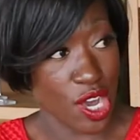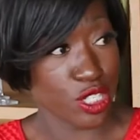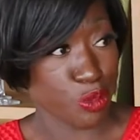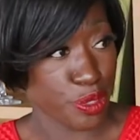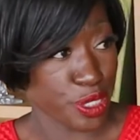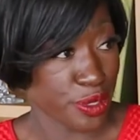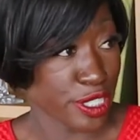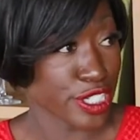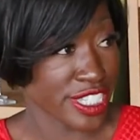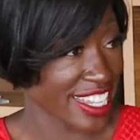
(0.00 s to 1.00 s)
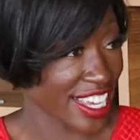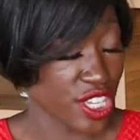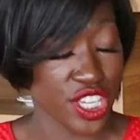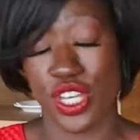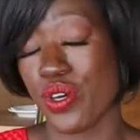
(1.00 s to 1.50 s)
entrepreneur just
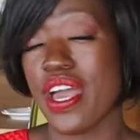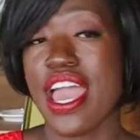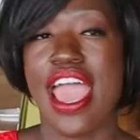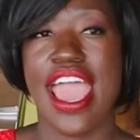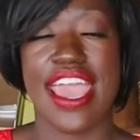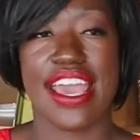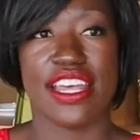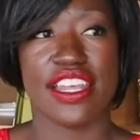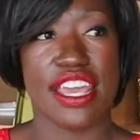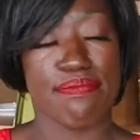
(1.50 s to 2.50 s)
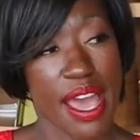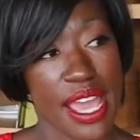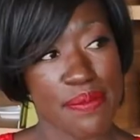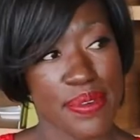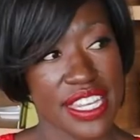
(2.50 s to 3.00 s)
like you. And in
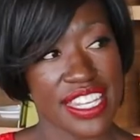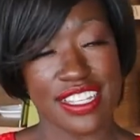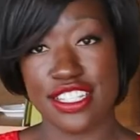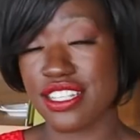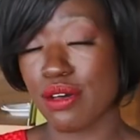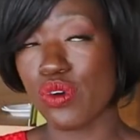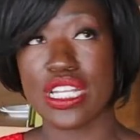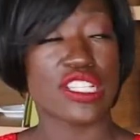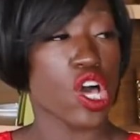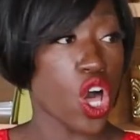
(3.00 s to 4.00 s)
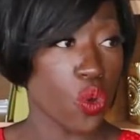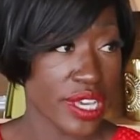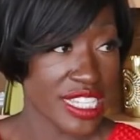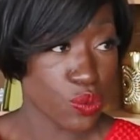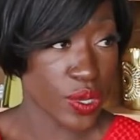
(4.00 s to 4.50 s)
my opinion, someone is
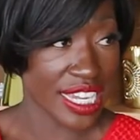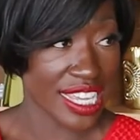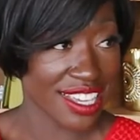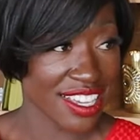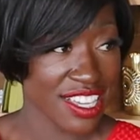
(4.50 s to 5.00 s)
always winning.